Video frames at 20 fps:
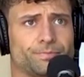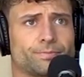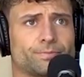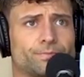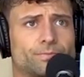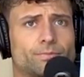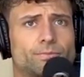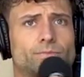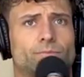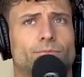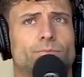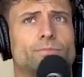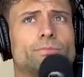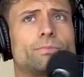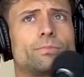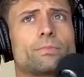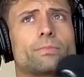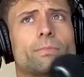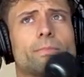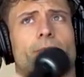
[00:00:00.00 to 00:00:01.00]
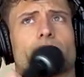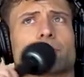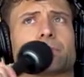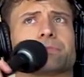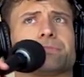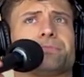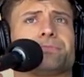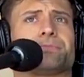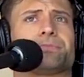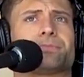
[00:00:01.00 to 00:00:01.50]

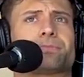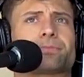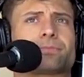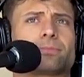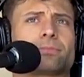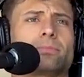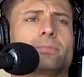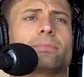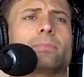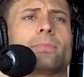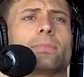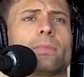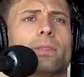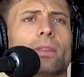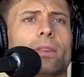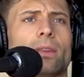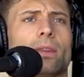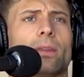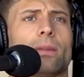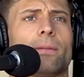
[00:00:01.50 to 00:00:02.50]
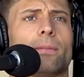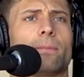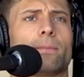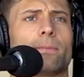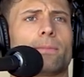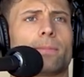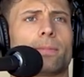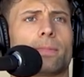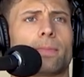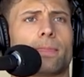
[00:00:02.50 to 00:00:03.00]

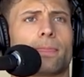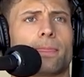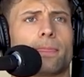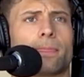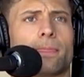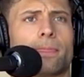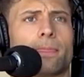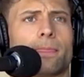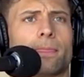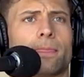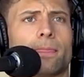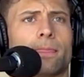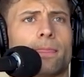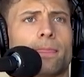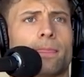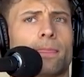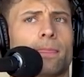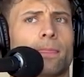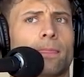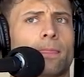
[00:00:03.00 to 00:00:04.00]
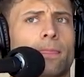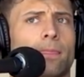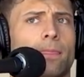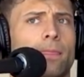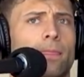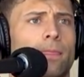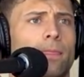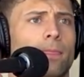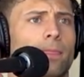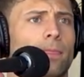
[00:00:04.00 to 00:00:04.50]

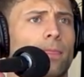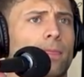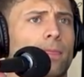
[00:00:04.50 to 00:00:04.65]
This person isn't speaking.